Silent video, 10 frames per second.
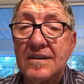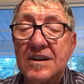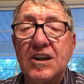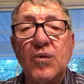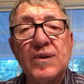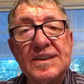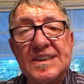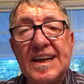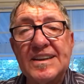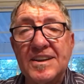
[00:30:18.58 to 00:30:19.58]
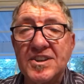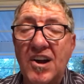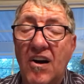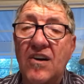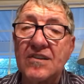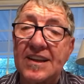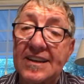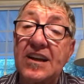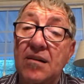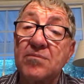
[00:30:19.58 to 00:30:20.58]
You know, we sing the song
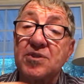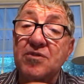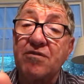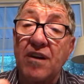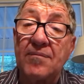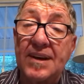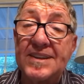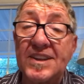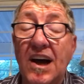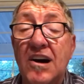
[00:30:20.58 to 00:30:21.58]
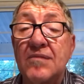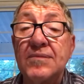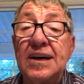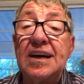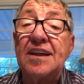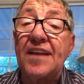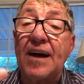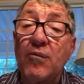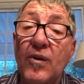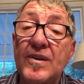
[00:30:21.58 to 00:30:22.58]
that comes from a psalm, "Thy
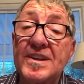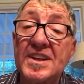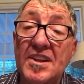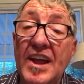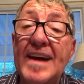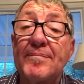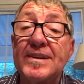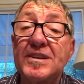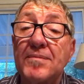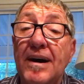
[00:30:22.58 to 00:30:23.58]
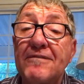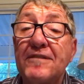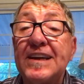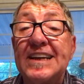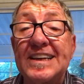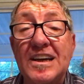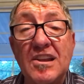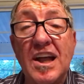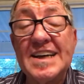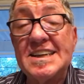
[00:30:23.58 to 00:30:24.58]
word is a lamp unto my feet and a
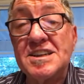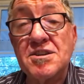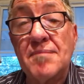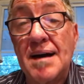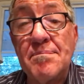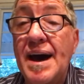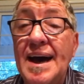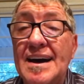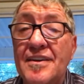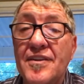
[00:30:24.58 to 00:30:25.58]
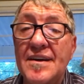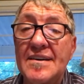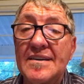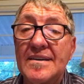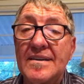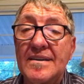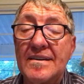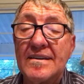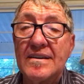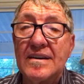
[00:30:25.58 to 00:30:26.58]
light unto my path."
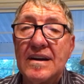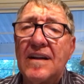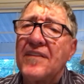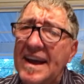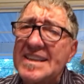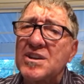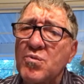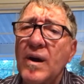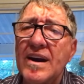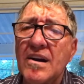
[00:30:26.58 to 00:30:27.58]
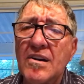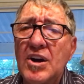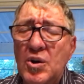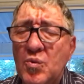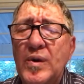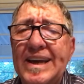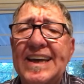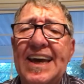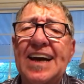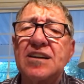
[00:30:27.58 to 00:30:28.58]
That's where we
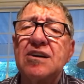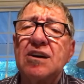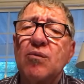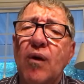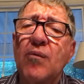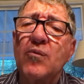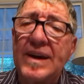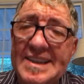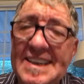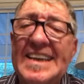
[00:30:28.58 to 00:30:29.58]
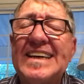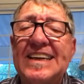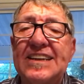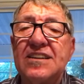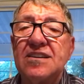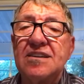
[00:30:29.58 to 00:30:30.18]
get what we need